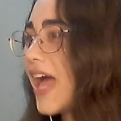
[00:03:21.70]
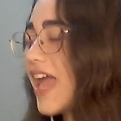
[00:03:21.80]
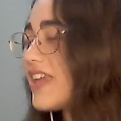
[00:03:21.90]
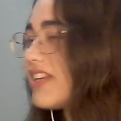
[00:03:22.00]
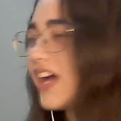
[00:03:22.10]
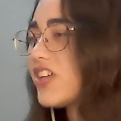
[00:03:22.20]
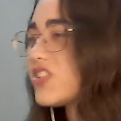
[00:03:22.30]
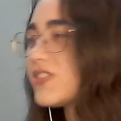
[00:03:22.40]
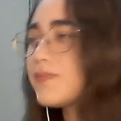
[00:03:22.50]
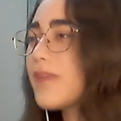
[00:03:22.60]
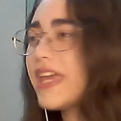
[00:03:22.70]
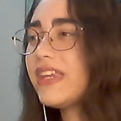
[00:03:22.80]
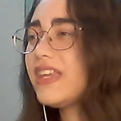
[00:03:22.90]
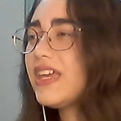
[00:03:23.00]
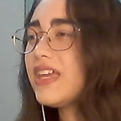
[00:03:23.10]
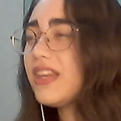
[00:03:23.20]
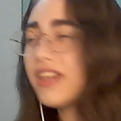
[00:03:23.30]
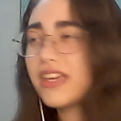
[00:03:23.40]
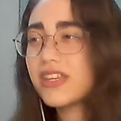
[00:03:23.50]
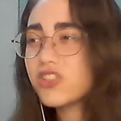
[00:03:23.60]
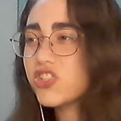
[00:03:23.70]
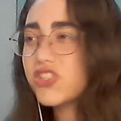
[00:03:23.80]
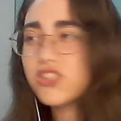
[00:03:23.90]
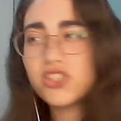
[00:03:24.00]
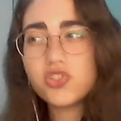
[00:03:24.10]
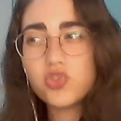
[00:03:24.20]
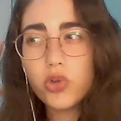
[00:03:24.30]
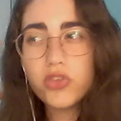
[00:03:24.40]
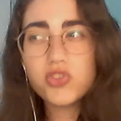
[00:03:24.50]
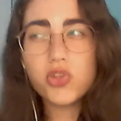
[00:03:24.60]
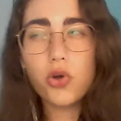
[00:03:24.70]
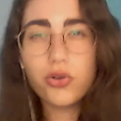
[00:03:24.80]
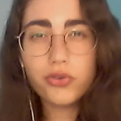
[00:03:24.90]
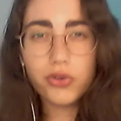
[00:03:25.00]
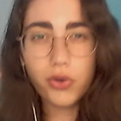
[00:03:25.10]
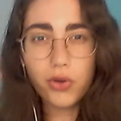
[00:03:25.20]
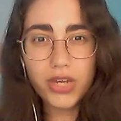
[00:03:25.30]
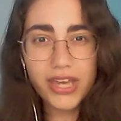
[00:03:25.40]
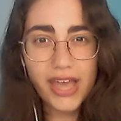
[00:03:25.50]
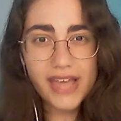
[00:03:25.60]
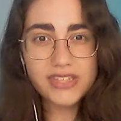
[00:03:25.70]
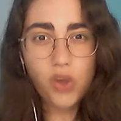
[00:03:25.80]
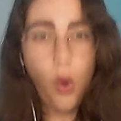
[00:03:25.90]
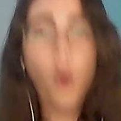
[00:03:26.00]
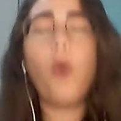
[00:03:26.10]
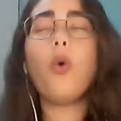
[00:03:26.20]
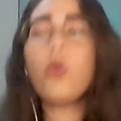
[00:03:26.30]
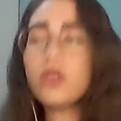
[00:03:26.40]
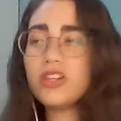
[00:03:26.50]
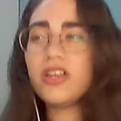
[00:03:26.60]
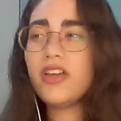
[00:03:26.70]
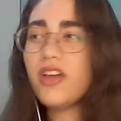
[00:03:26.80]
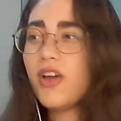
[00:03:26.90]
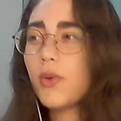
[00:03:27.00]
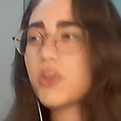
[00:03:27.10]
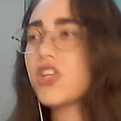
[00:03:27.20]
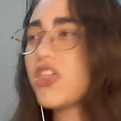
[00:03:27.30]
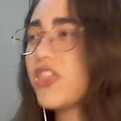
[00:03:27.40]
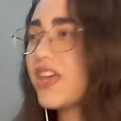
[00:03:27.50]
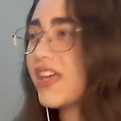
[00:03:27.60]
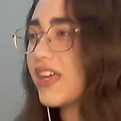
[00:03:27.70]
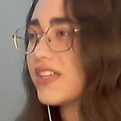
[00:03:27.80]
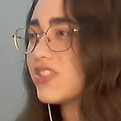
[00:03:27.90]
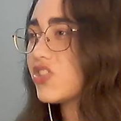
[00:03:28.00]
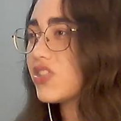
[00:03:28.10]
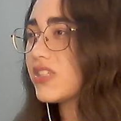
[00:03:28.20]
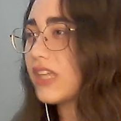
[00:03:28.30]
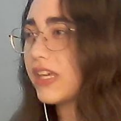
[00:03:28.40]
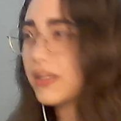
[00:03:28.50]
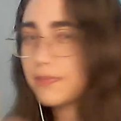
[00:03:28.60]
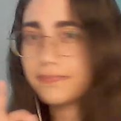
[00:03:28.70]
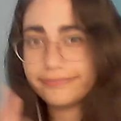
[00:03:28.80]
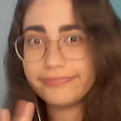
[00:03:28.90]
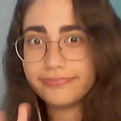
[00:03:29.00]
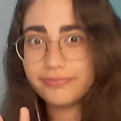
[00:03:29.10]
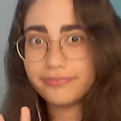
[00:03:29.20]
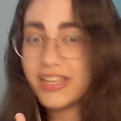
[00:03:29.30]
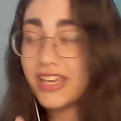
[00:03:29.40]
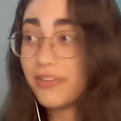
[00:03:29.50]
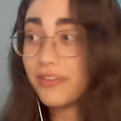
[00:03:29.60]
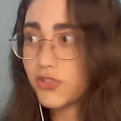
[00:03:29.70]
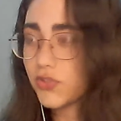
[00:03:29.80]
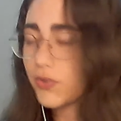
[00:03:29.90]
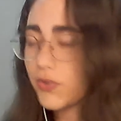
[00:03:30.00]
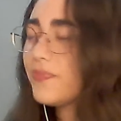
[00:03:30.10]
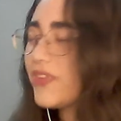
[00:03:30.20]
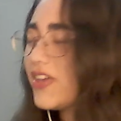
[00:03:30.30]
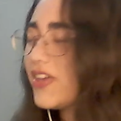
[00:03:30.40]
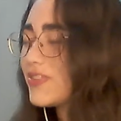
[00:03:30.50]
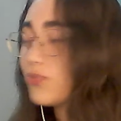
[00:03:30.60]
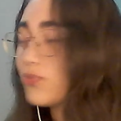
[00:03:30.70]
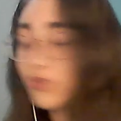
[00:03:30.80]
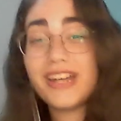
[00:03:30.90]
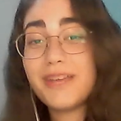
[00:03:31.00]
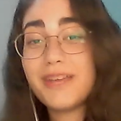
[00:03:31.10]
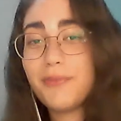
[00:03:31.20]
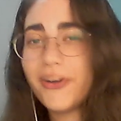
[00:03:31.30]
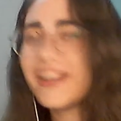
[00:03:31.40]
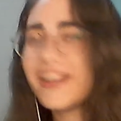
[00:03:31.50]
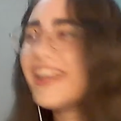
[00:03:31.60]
I just mainly like just enjoy the song overall, like as a whole, which I think is just like key. First of all, it's really important.